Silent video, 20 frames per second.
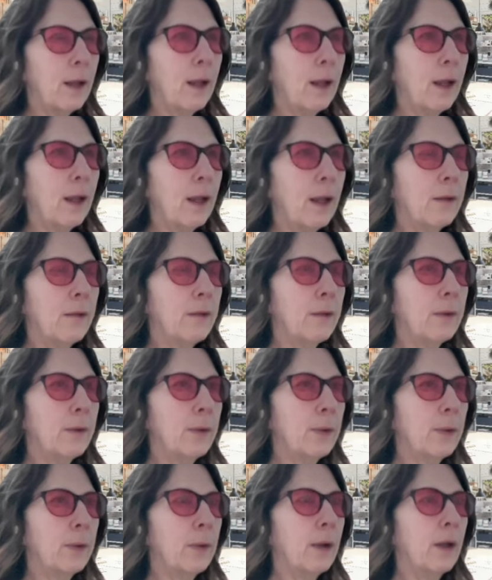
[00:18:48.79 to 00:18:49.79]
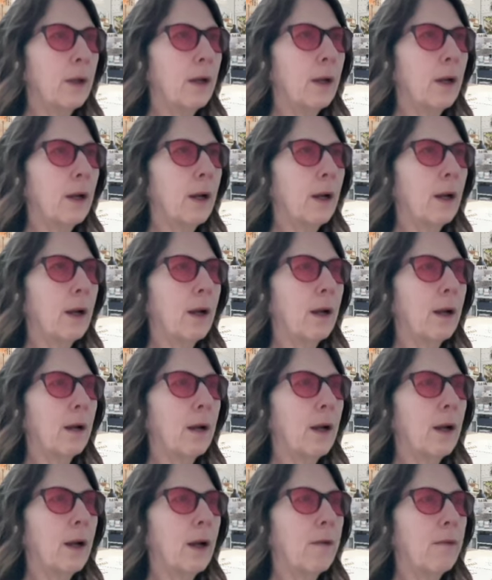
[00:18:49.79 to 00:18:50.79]
And
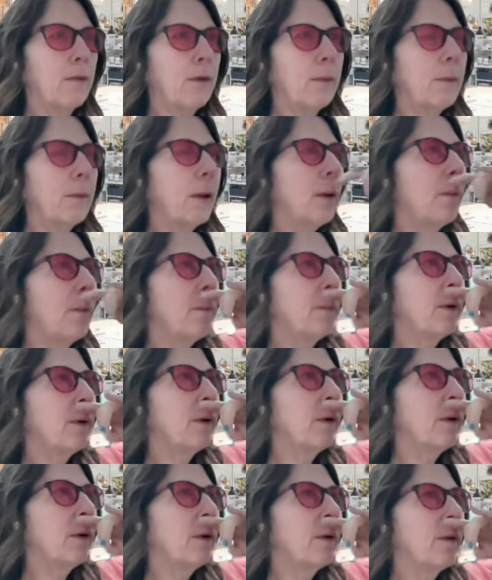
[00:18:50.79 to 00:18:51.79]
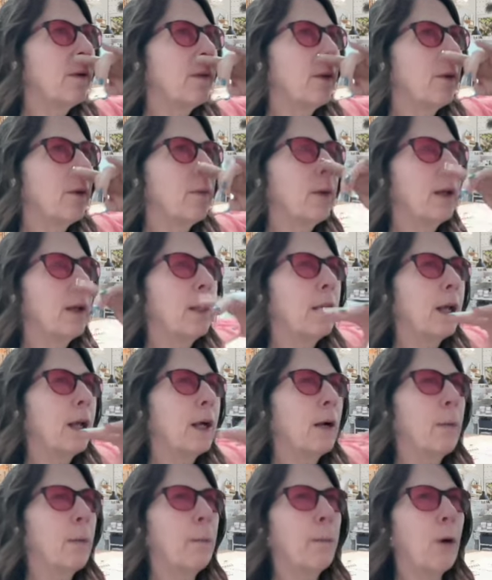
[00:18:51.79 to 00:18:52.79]
I remember there being
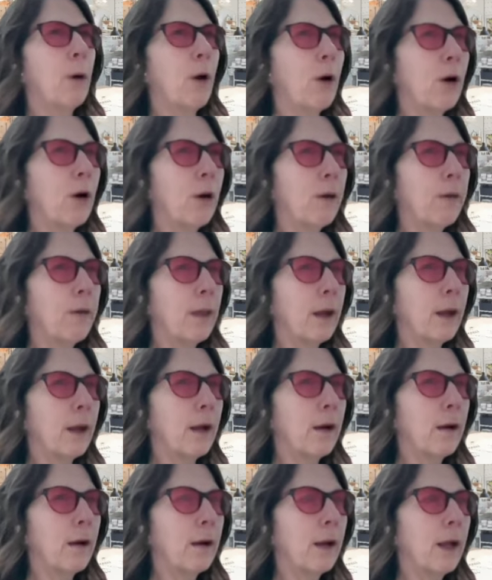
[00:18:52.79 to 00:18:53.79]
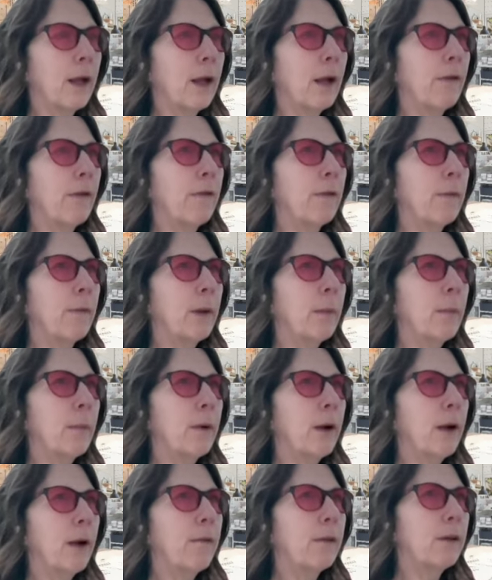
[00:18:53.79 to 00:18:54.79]
like a bar there. And I
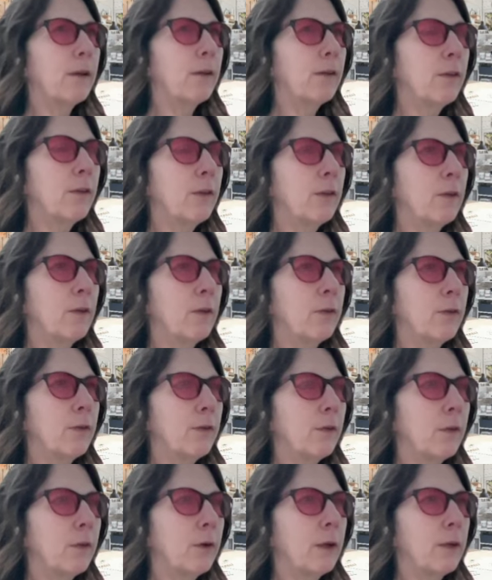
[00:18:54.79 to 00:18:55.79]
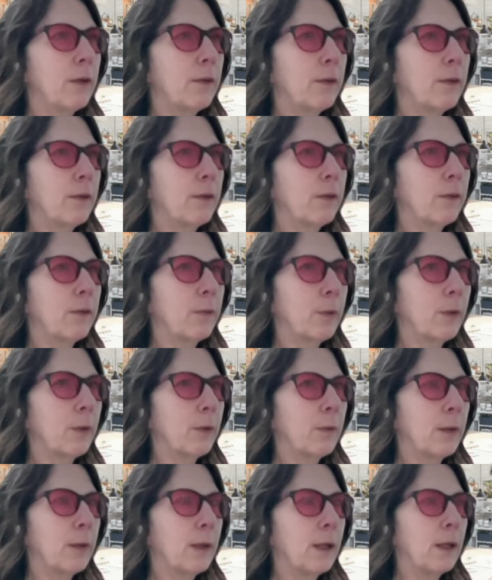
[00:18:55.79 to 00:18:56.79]
remember having two sorority sisters
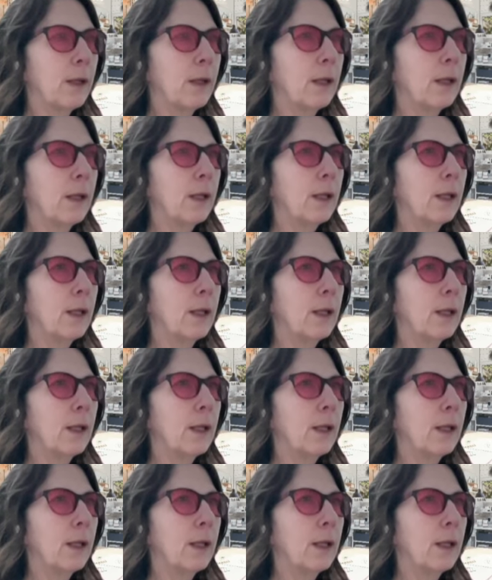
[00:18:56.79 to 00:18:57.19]
with me.